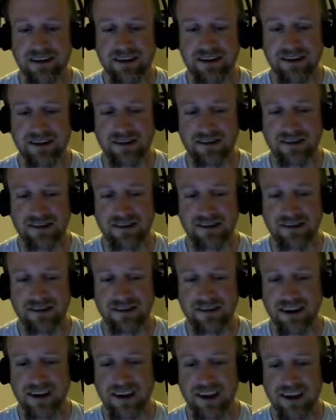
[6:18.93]
I just,
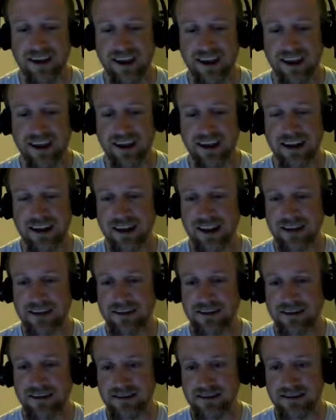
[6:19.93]
I get in that
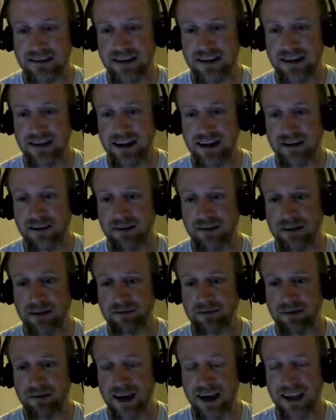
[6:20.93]
dungeon and I look at
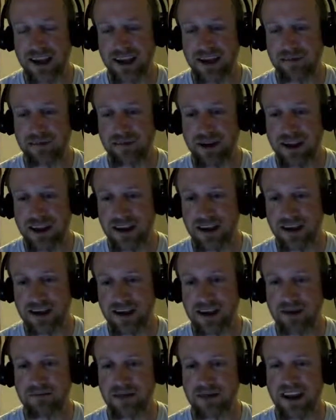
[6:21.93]
my EP and
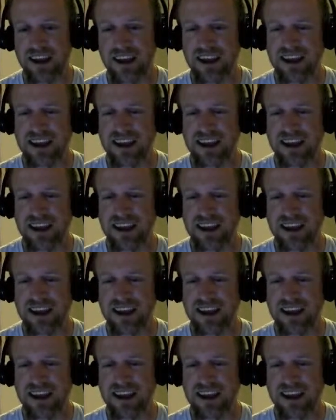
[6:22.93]
I'm like,